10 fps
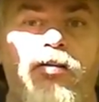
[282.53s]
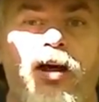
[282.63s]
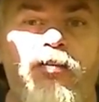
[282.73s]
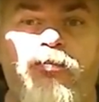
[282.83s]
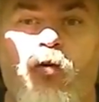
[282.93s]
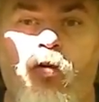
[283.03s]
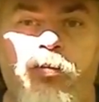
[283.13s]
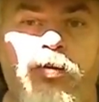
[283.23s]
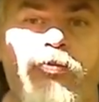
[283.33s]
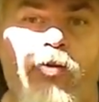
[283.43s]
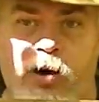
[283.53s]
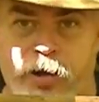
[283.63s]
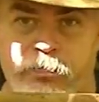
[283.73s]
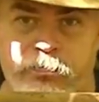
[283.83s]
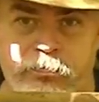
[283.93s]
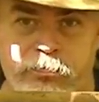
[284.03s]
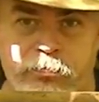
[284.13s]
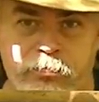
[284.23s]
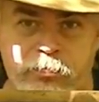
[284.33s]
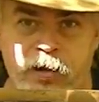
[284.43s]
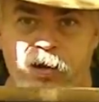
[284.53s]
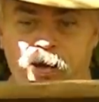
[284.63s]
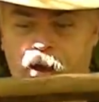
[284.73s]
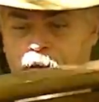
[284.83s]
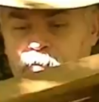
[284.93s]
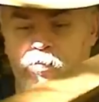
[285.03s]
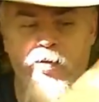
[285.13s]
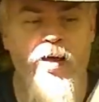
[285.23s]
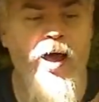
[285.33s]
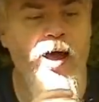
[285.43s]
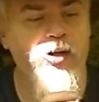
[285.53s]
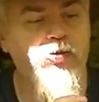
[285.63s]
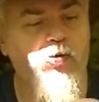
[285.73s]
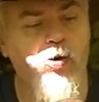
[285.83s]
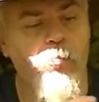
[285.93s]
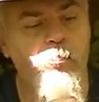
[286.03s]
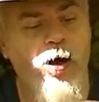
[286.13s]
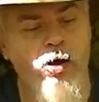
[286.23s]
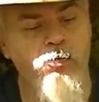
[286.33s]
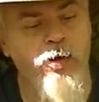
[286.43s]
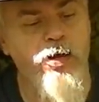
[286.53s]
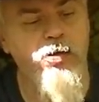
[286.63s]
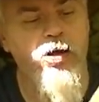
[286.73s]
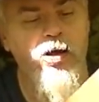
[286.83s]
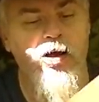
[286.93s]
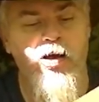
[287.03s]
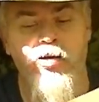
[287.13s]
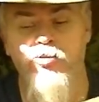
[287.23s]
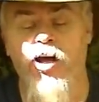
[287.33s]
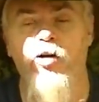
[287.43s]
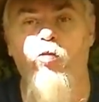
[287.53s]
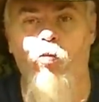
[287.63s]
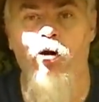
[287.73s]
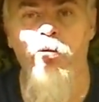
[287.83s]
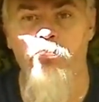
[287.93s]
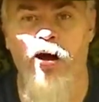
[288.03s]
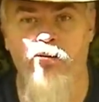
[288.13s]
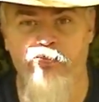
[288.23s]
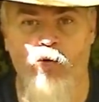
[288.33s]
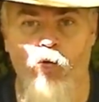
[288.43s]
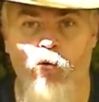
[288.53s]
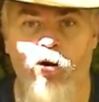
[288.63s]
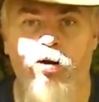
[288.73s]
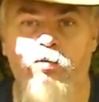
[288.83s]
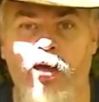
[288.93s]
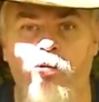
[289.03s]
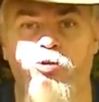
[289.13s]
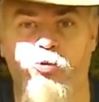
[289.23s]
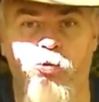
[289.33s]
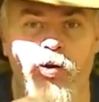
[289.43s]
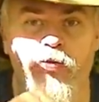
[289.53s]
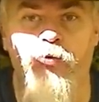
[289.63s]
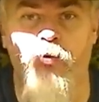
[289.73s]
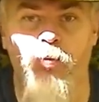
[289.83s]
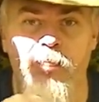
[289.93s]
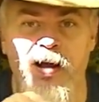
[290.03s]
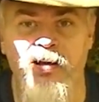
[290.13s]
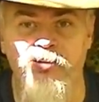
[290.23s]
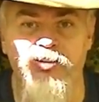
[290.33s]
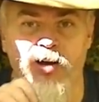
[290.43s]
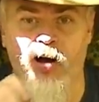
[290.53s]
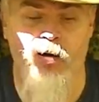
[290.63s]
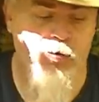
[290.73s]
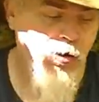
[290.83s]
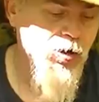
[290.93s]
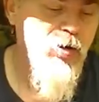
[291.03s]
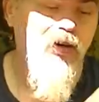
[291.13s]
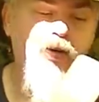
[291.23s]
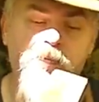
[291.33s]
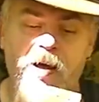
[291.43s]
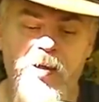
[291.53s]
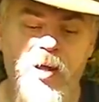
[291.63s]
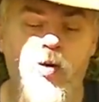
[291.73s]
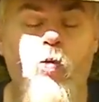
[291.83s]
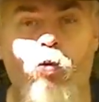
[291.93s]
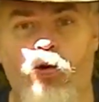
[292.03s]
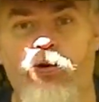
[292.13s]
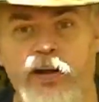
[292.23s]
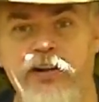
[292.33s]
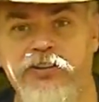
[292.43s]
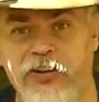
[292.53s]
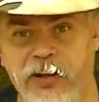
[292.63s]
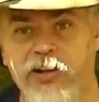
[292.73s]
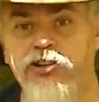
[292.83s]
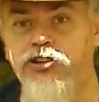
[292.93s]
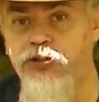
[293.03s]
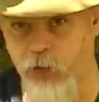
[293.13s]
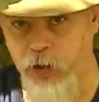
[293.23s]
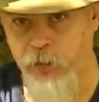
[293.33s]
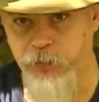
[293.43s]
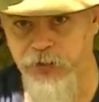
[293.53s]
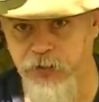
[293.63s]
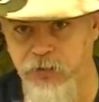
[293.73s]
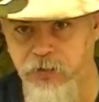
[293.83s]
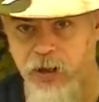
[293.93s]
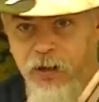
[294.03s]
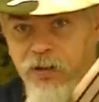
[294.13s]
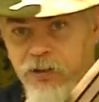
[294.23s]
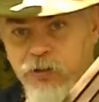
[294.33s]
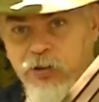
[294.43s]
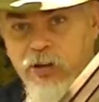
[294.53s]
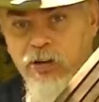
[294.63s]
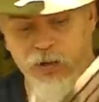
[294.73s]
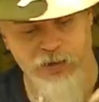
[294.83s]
that form the frame, and then the actual component is a 1x4 that was run through a bandsaw to make it 1/4-inch thick strips. Okay, this is a